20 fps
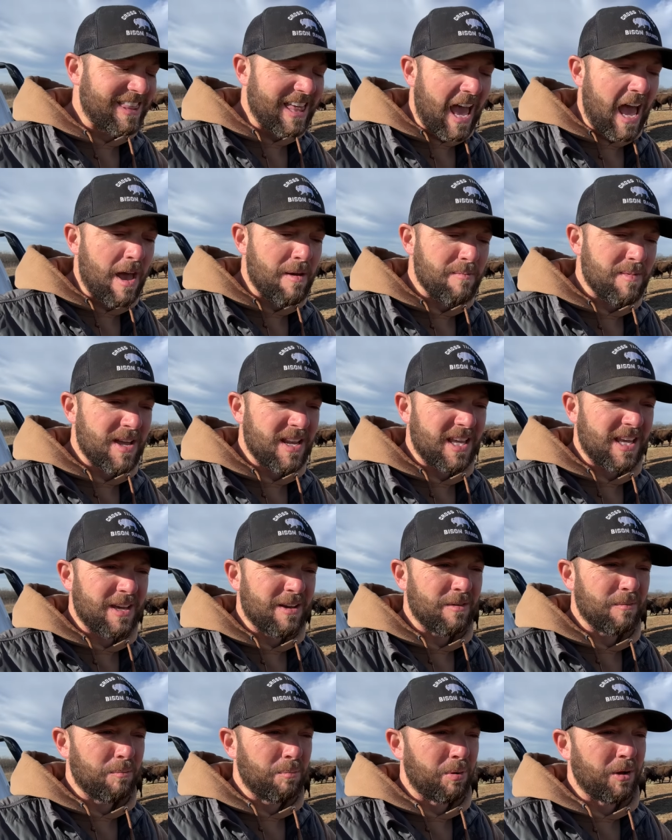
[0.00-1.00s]
that
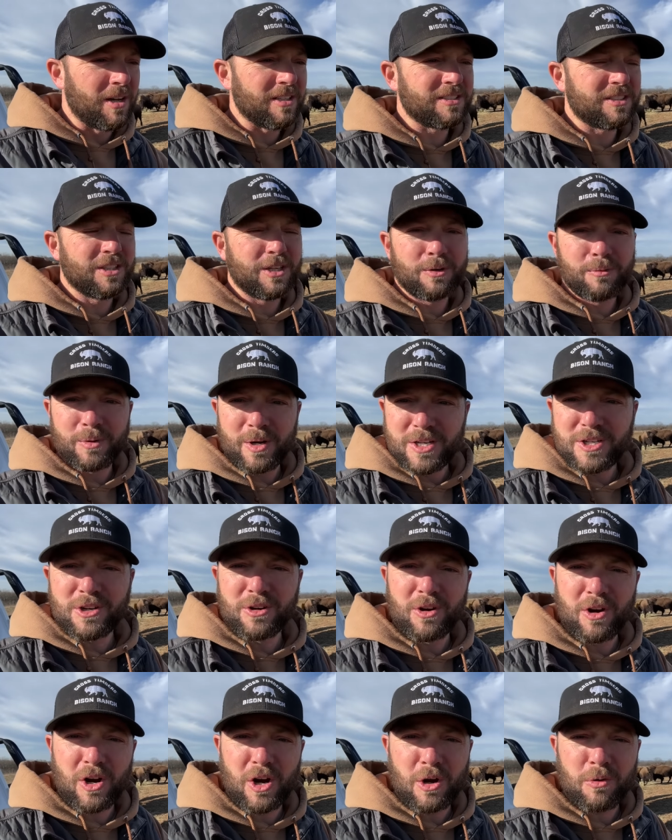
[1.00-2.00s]
many plus the
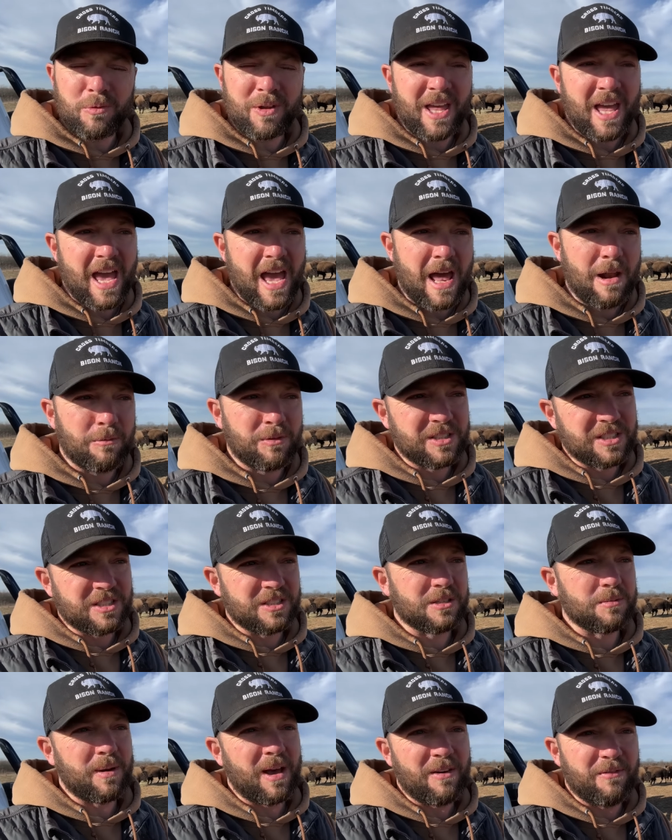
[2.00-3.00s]
original herd we had, which
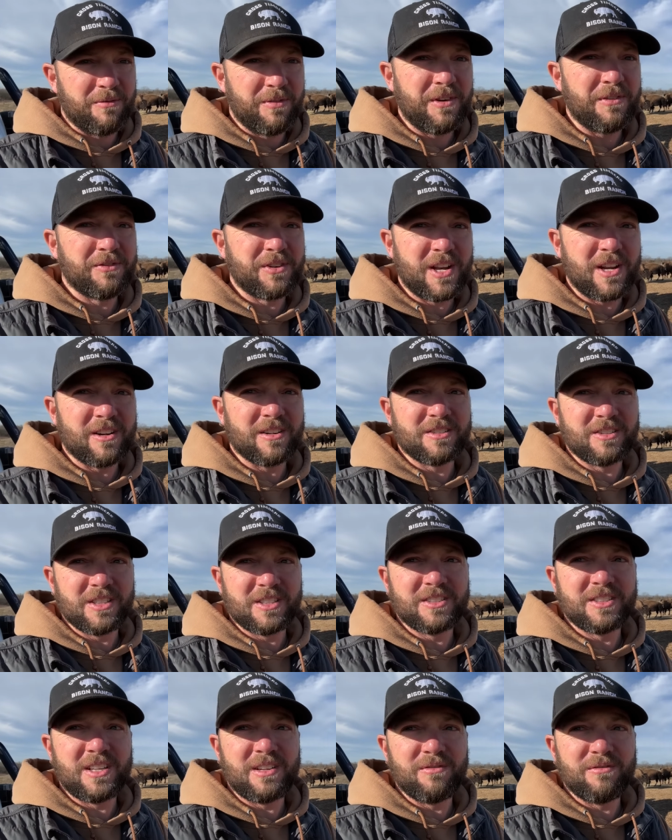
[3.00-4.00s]
is about 15 or
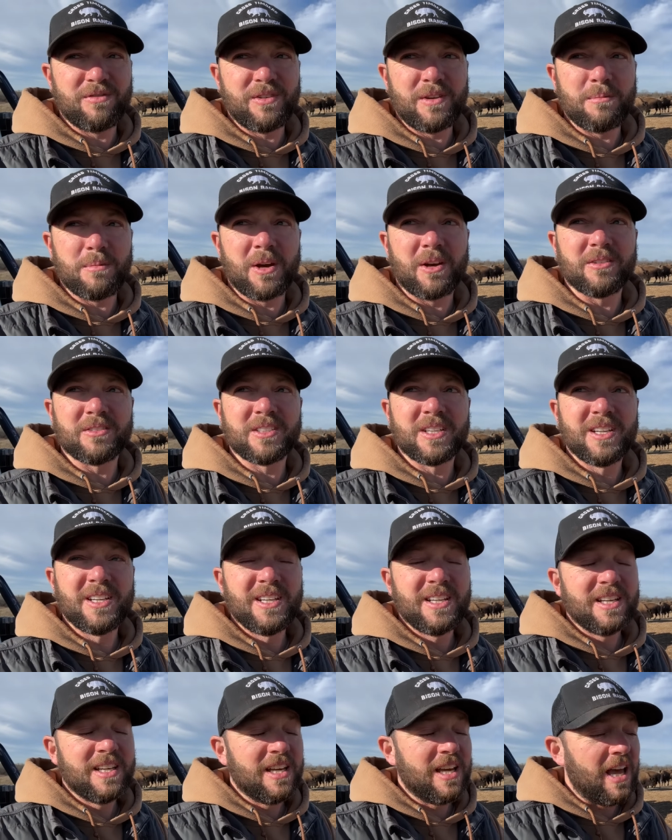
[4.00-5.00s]
16 females.
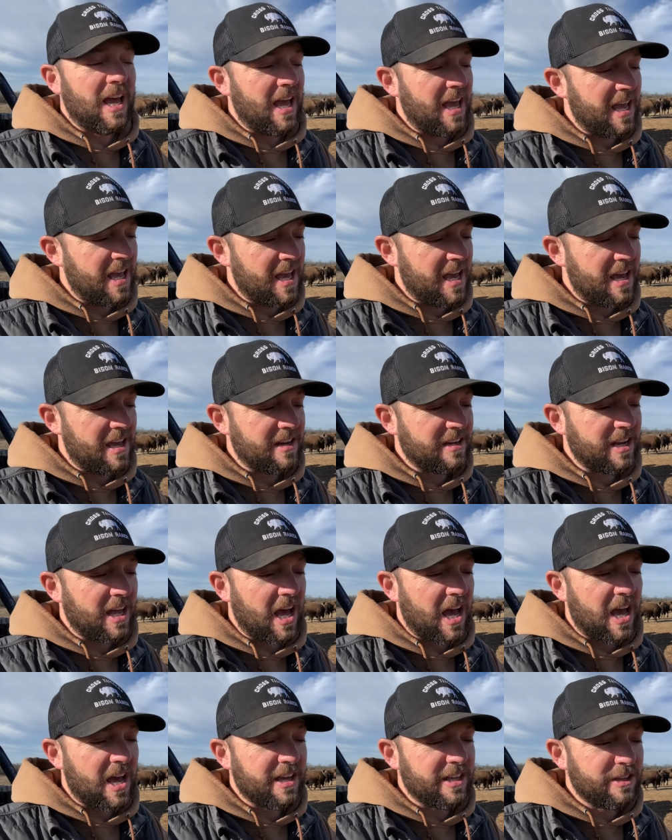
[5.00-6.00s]
And
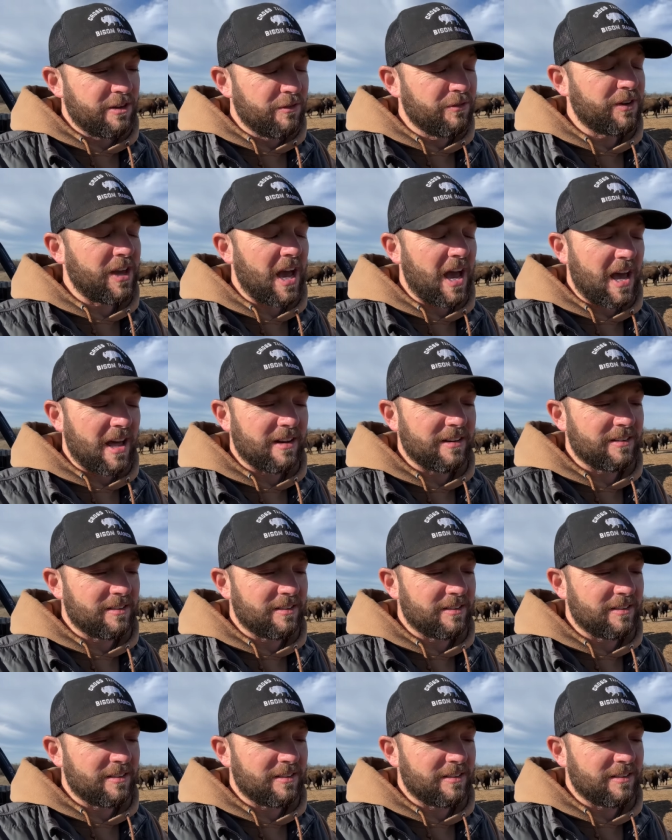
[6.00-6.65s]
uh, you've got